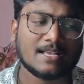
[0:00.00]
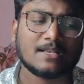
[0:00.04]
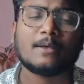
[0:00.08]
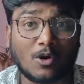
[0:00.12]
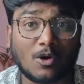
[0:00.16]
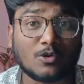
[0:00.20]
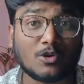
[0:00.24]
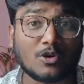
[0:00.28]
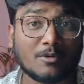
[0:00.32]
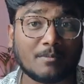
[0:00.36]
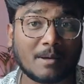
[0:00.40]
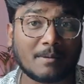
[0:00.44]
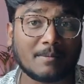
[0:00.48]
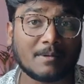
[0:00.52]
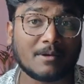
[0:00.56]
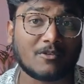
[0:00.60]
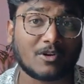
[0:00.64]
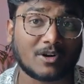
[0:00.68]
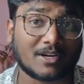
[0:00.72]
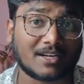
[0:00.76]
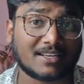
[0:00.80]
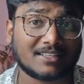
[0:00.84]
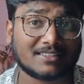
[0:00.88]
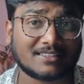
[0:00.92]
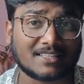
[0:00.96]
Now you may be
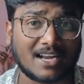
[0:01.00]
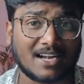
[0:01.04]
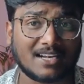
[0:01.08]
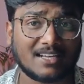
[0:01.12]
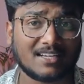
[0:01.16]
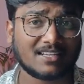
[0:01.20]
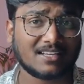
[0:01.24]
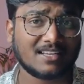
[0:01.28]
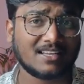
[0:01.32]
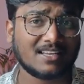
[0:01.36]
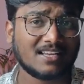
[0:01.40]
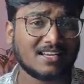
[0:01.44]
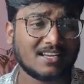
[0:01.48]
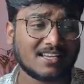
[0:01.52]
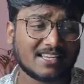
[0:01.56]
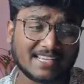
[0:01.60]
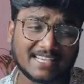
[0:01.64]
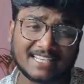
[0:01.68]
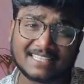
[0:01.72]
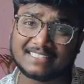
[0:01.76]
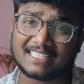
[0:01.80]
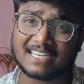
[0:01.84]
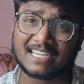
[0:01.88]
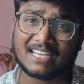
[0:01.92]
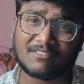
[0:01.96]
wondering that,
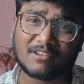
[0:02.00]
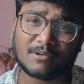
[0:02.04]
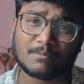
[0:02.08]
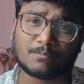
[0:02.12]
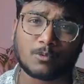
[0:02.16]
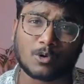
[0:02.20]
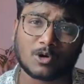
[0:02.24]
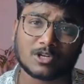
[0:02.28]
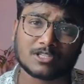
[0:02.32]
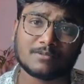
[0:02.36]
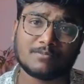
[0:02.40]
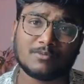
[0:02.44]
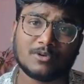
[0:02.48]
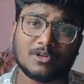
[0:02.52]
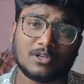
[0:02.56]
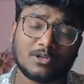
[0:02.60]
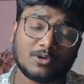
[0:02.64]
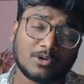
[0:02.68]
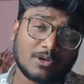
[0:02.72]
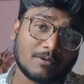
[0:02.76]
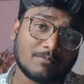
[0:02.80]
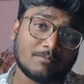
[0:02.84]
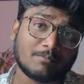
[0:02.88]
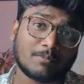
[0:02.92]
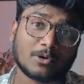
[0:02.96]
is that even possible
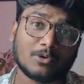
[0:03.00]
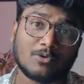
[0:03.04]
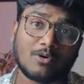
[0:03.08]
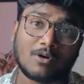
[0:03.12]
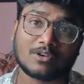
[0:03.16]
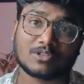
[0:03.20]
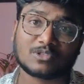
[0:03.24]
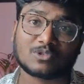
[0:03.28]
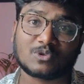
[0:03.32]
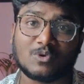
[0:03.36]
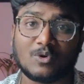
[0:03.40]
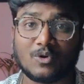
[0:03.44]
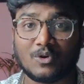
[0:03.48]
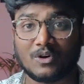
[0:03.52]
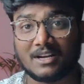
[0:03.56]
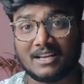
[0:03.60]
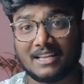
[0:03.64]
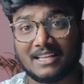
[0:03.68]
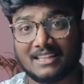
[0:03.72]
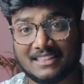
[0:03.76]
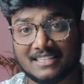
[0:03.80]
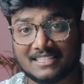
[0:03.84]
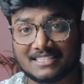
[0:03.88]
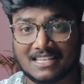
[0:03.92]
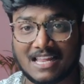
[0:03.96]
to improve our score
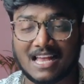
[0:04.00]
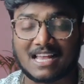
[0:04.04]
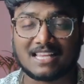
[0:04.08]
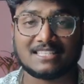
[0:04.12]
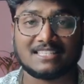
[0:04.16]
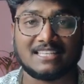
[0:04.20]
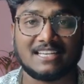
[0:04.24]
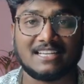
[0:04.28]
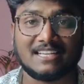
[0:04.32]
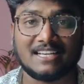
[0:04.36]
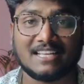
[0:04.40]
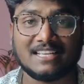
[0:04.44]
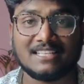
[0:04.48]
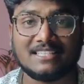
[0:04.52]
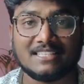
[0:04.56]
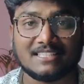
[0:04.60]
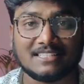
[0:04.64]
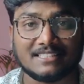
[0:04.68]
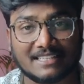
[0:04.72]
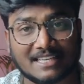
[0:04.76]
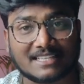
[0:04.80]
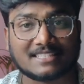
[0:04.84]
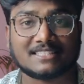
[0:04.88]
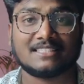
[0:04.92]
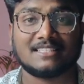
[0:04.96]
in this last 10
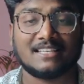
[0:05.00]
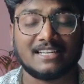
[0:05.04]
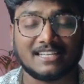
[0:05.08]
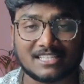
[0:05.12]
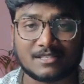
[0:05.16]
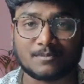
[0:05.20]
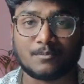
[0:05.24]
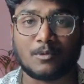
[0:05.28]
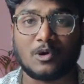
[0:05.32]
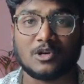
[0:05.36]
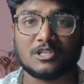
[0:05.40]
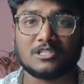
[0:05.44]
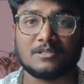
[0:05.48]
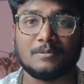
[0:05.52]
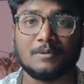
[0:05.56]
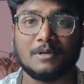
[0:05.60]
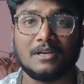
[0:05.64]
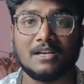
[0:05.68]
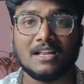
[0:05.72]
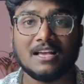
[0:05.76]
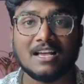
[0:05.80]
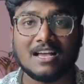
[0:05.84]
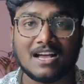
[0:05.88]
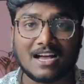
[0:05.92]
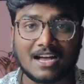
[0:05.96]
days? Yes, it's
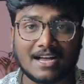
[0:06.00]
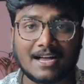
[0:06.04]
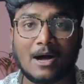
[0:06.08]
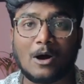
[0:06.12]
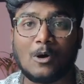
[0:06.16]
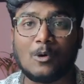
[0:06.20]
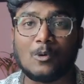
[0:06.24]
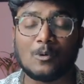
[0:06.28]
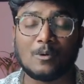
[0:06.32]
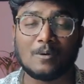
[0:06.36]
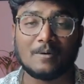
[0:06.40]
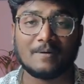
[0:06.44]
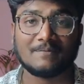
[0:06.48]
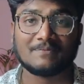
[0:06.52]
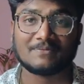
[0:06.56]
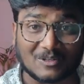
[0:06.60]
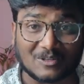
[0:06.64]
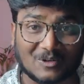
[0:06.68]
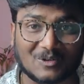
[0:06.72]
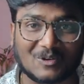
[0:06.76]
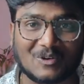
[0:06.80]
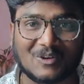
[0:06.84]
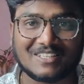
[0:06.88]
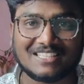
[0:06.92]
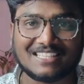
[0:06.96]
possible. How?
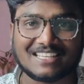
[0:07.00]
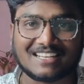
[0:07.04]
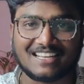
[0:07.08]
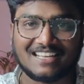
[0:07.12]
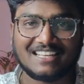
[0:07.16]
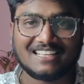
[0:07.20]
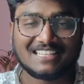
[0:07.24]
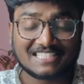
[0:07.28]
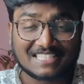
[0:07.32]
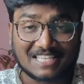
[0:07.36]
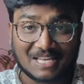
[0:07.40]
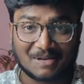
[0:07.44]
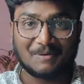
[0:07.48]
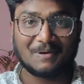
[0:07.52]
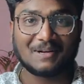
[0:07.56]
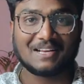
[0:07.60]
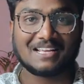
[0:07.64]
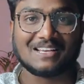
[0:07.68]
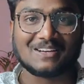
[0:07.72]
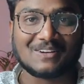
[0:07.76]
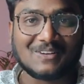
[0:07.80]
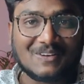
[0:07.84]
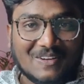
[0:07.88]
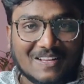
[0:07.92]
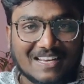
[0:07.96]
Ruko jara, sabar
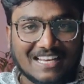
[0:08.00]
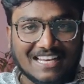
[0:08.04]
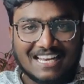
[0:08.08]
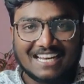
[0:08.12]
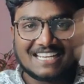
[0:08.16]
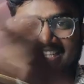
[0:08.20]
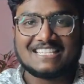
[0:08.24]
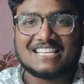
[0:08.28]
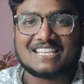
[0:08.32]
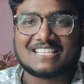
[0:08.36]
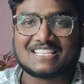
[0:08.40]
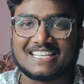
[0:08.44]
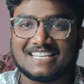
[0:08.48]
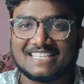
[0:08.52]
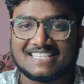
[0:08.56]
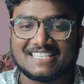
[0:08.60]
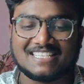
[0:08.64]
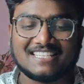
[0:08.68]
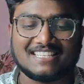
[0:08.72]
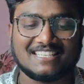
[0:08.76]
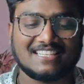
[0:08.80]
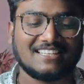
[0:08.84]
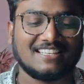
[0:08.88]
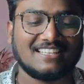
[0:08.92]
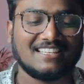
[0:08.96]
karo, let's
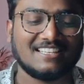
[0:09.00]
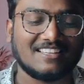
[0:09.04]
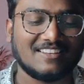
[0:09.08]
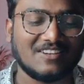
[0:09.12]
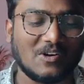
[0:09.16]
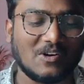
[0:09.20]
discuss.